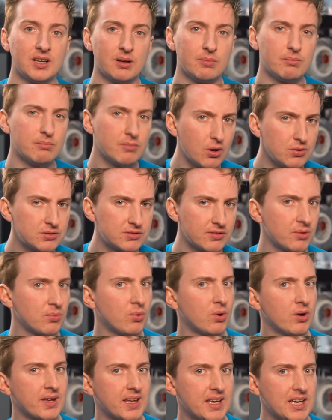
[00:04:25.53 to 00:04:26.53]
Most of the
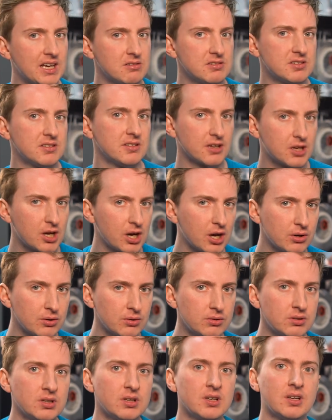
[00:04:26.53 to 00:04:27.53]
work here is in the
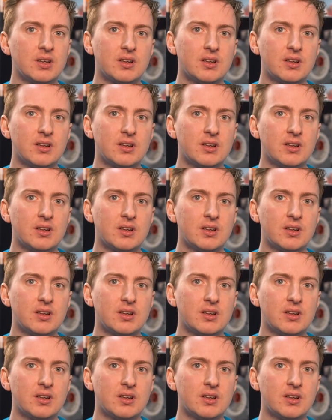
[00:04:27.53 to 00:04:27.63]
code,